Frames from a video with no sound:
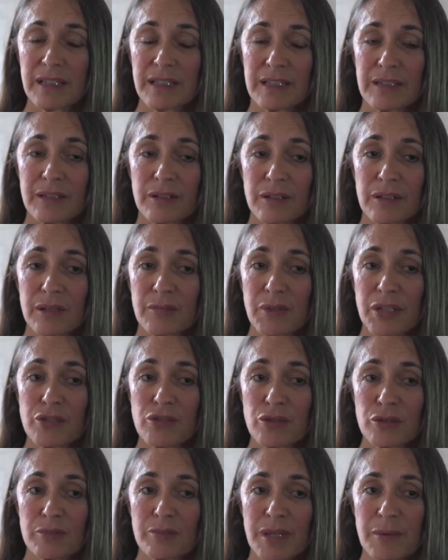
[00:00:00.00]
and I, I'm
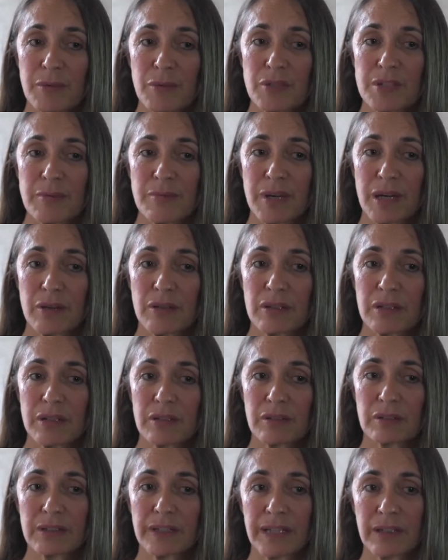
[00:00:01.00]
not sure, maybe it was about a
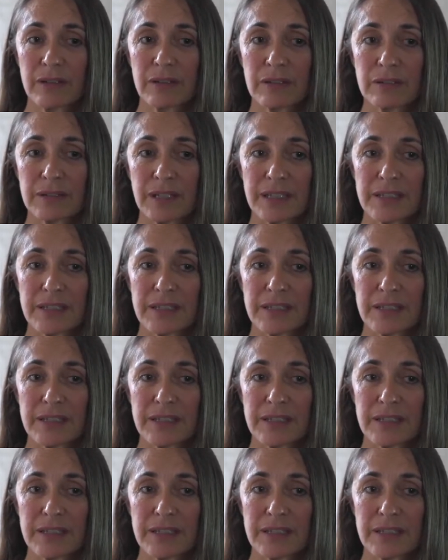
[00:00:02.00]
year later,